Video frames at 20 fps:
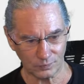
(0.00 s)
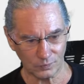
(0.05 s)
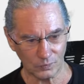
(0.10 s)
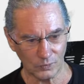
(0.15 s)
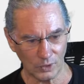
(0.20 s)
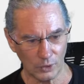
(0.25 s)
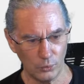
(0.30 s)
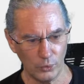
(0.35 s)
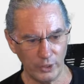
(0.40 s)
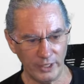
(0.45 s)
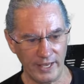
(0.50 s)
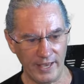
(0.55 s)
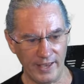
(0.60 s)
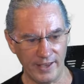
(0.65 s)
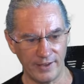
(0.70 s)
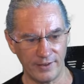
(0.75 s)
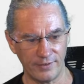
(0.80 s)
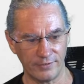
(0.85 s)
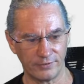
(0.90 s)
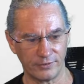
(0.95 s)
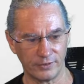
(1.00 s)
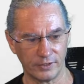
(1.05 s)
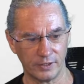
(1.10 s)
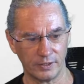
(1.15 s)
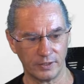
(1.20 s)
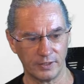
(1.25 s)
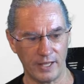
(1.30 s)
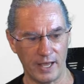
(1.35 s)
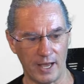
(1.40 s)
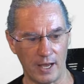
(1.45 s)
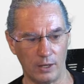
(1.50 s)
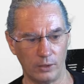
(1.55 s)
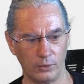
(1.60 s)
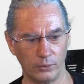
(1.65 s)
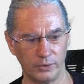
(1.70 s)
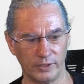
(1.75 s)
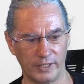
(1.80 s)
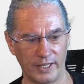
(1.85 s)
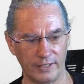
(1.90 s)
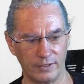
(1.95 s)
we have now
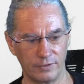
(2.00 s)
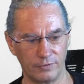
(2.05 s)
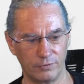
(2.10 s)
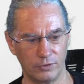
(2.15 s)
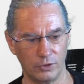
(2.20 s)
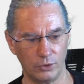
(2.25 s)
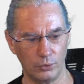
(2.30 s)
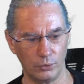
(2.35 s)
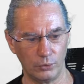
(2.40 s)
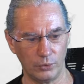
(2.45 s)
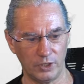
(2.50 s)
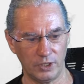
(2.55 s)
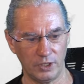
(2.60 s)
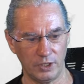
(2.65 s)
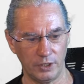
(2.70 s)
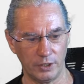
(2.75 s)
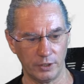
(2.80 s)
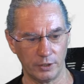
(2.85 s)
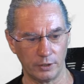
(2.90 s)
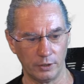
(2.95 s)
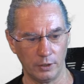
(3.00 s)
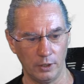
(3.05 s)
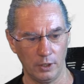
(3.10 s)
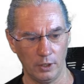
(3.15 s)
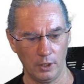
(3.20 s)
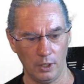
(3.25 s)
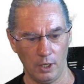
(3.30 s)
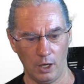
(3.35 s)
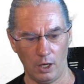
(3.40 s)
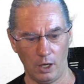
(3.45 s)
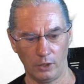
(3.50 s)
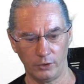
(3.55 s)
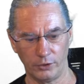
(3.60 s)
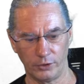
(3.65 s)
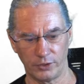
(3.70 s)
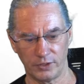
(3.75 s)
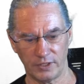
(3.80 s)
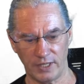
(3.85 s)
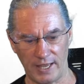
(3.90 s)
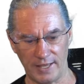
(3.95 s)
that view here on the
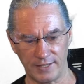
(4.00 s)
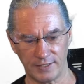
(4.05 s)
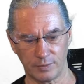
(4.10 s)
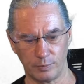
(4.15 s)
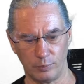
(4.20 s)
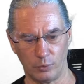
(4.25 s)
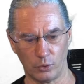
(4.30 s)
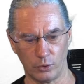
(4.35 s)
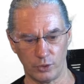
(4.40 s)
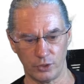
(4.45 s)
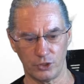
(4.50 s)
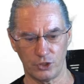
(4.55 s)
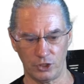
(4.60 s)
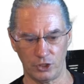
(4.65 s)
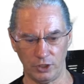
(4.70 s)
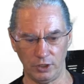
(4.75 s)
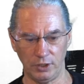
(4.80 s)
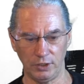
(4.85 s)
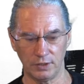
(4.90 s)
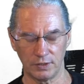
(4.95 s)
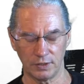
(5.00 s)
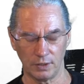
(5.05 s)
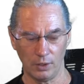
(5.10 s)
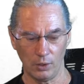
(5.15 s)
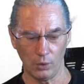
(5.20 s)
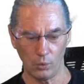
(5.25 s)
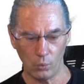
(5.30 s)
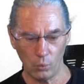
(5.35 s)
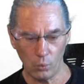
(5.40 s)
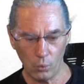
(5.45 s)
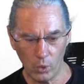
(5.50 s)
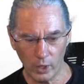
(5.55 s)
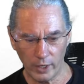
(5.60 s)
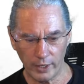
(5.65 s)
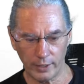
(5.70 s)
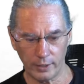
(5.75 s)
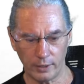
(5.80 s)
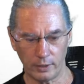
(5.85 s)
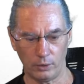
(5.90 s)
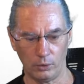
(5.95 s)
task board sheet
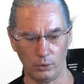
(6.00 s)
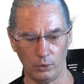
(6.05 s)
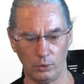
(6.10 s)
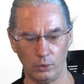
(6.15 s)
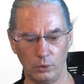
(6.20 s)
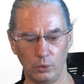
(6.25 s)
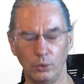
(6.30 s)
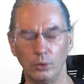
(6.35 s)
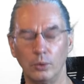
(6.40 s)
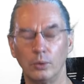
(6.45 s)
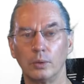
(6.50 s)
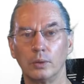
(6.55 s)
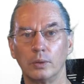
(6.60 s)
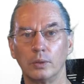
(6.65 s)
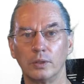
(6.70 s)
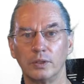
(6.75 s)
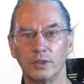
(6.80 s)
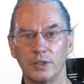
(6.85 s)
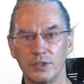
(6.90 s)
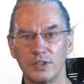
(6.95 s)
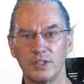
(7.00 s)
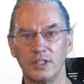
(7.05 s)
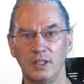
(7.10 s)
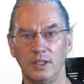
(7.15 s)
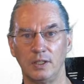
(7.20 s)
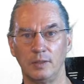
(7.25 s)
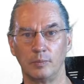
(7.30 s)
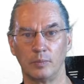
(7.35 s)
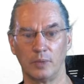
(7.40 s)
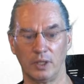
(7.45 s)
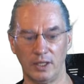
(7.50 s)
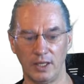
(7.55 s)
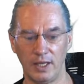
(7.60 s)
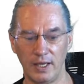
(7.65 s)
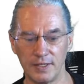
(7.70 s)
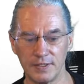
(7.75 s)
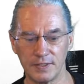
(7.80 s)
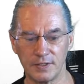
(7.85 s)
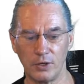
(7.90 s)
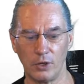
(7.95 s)
where the team
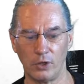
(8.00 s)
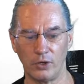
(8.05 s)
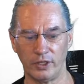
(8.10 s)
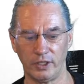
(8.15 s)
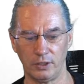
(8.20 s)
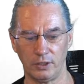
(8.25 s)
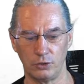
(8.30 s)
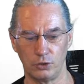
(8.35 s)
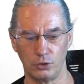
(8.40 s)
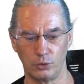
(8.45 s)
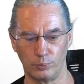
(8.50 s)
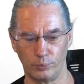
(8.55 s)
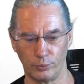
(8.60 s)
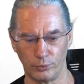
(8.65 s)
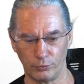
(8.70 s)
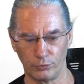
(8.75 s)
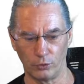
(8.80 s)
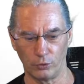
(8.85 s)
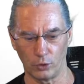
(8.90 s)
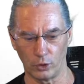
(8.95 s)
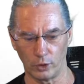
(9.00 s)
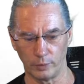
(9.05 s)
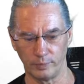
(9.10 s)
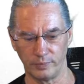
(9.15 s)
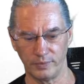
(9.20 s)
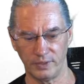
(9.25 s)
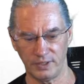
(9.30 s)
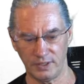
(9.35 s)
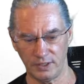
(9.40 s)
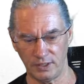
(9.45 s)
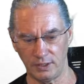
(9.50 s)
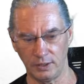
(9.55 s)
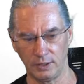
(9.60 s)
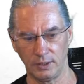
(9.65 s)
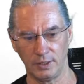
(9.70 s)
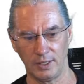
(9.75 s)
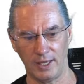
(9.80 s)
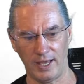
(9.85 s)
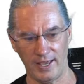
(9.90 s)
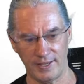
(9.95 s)
is going to perform the
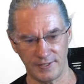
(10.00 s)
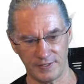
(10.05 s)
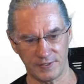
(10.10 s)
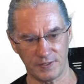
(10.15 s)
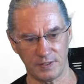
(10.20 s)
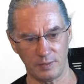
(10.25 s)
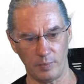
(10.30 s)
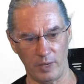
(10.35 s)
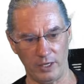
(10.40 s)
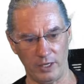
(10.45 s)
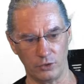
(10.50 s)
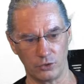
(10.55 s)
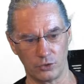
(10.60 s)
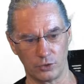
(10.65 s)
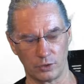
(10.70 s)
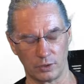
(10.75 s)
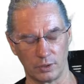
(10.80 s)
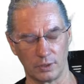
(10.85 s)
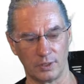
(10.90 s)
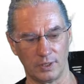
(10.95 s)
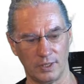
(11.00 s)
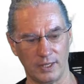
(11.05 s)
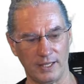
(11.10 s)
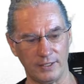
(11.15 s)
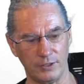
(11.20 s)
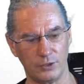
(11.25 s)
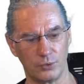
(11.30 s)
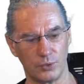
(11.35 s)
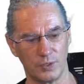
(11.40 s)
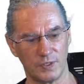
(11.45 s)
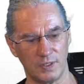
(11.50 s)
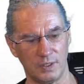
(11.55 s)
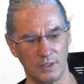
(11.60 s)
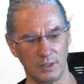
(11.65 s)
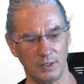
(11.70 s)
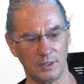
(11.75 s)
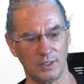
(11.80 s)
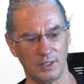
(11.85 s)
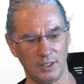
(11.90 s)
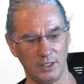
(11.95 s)
estimation that you see
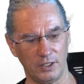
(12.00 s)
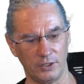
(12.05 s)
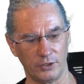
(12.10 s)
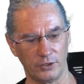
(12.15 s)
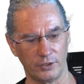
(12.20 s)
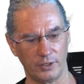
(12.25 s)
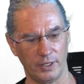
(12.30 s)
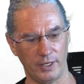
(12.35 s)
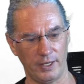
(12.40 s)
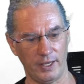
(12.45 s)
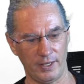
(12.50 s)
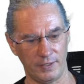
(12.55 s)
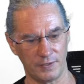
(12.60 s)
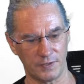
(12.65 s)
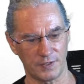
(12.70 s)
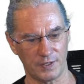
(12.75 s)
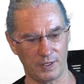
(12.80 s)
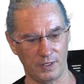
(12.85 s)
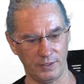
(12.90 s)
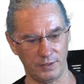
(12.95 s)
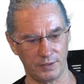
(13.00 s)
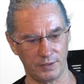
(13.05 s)
here inside.